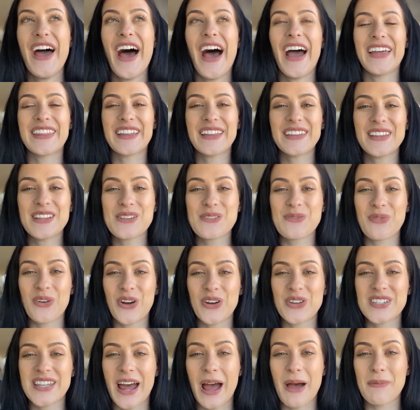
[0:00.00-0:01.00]
I think this
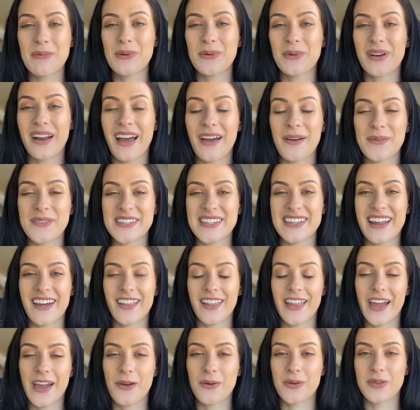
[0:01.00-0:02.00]
first happened when I was in
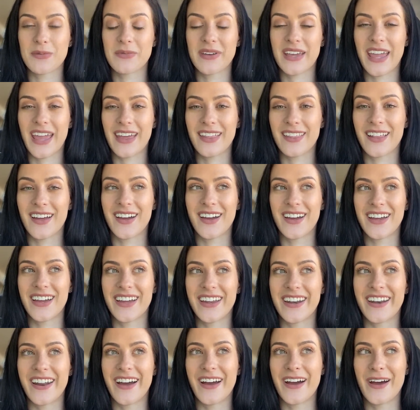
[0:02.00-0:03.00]
LA with Michaela
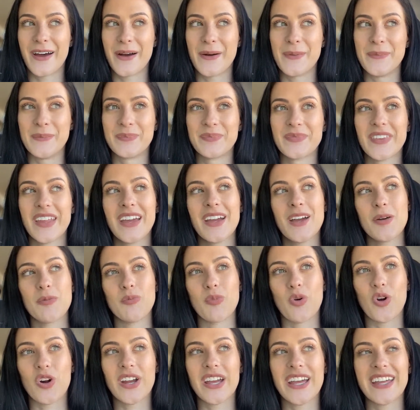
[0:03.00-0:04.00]
and um,
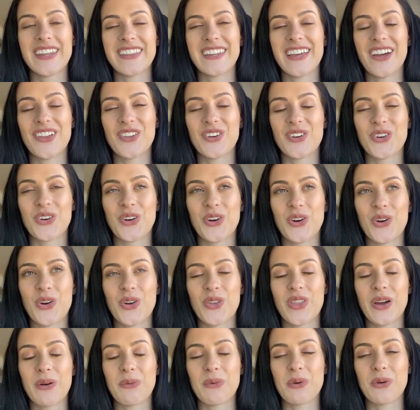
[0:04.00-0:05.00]
Morgan, the other
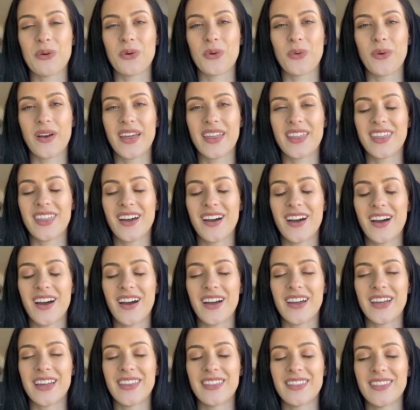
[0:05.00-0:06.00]
girl that we were with
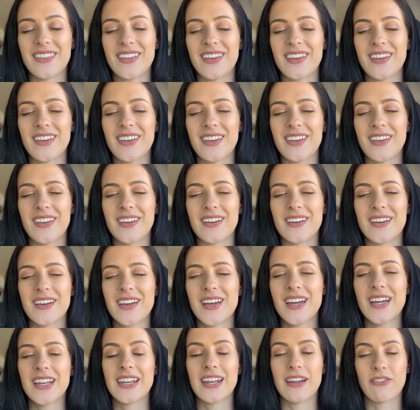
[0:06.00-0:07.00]
uh, in the
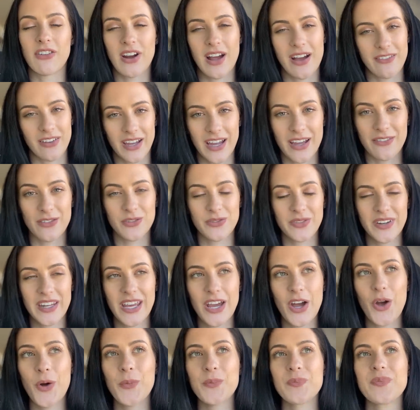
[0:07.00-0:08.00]
Never Have I Ever
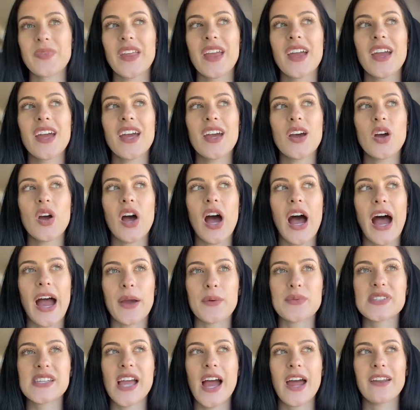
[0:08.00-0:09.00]
video.
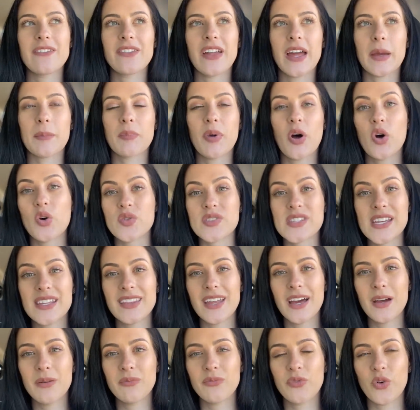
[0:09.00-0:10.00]
I was kind of like posing
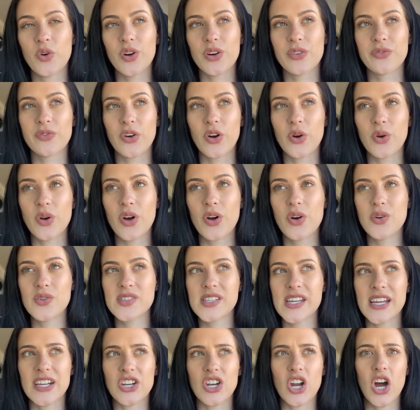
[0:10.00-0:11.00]
them for
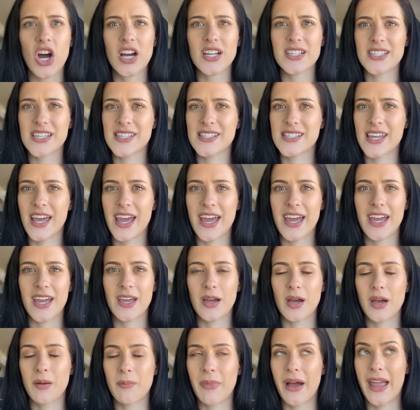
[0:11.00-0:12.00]
photos and not to
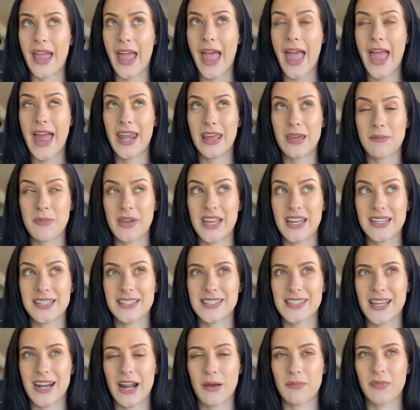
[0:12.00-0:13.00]
say by any
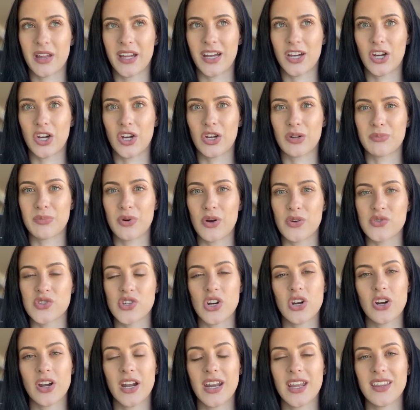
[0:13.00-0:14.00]
means that I'm like a good
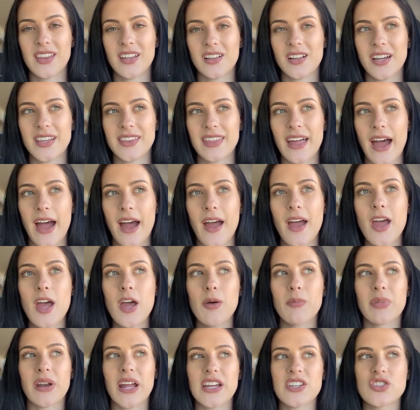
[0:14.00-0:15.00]
poser or anything like that,
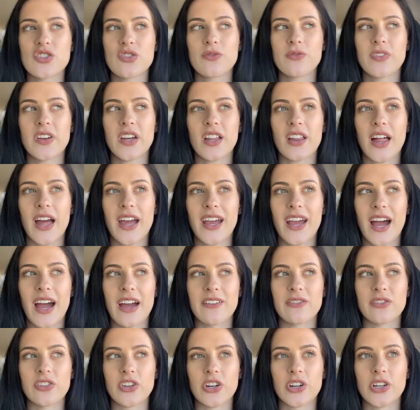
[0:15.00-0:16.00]
but I do feel like
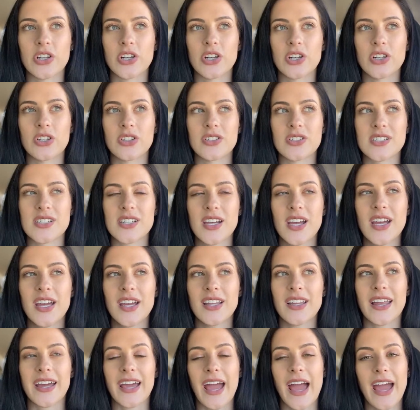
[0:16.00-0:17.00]
I've learned
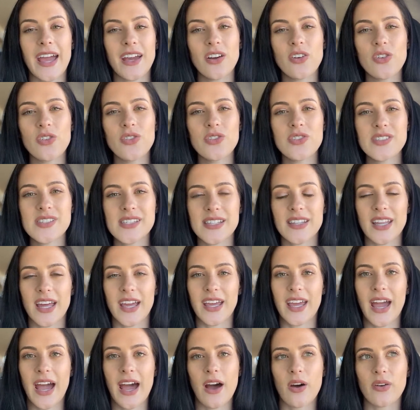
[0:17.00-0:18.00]
like angles and
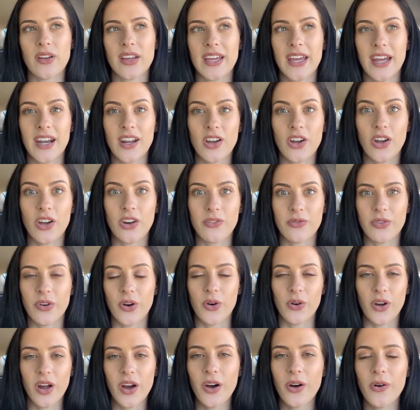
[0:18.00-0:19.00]
like how to get a good
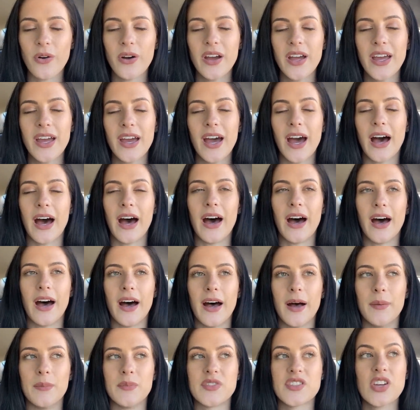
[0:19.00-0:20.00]
photo.
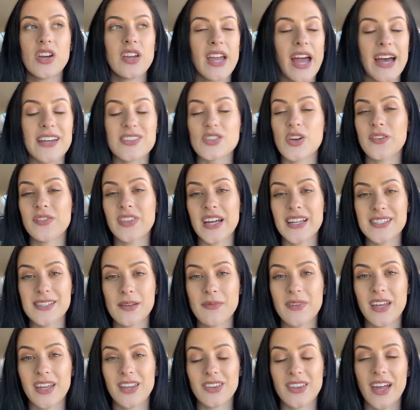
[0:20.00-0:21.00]
Um, so yeah, so if that's
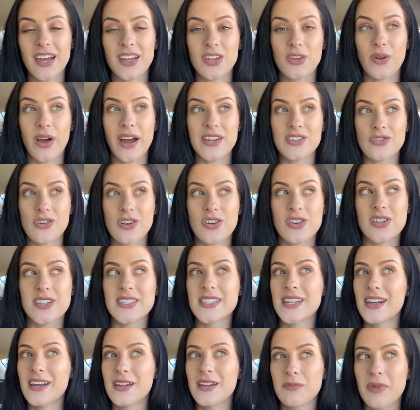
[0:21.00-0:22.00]
something that you guys are
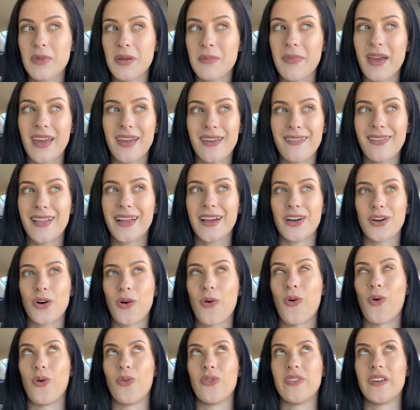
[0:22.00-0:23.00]
interested in me making like a
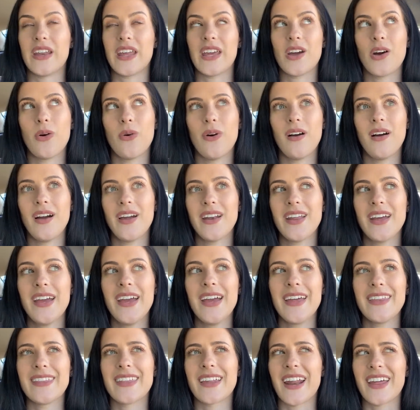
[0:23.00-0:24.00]
whole video on,
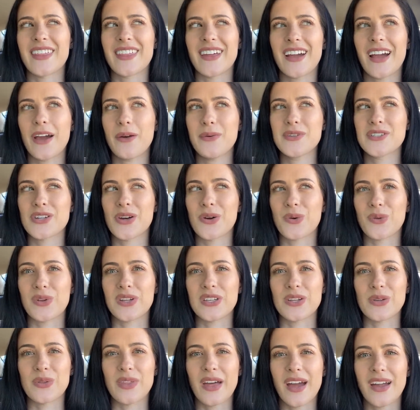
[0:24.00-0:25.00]
then I think I would totally
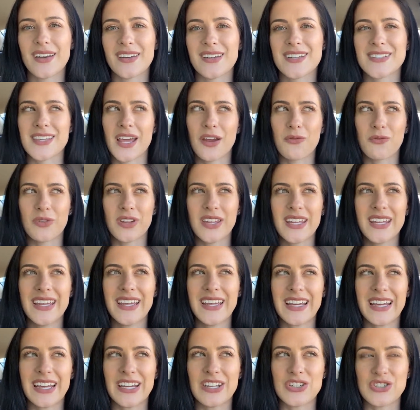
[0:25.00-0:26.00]
do that because I
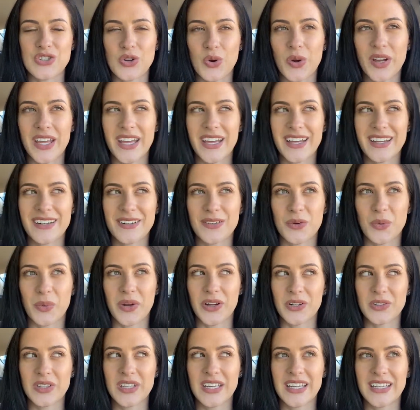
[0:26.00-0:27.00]
really enjoy it
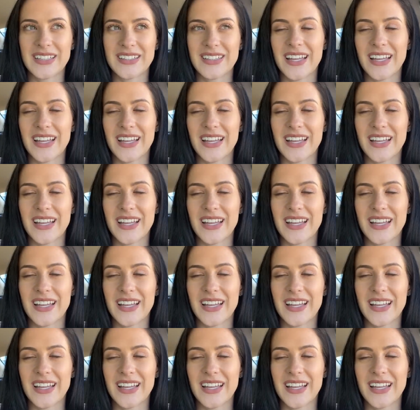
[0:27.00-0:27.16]
weirdly.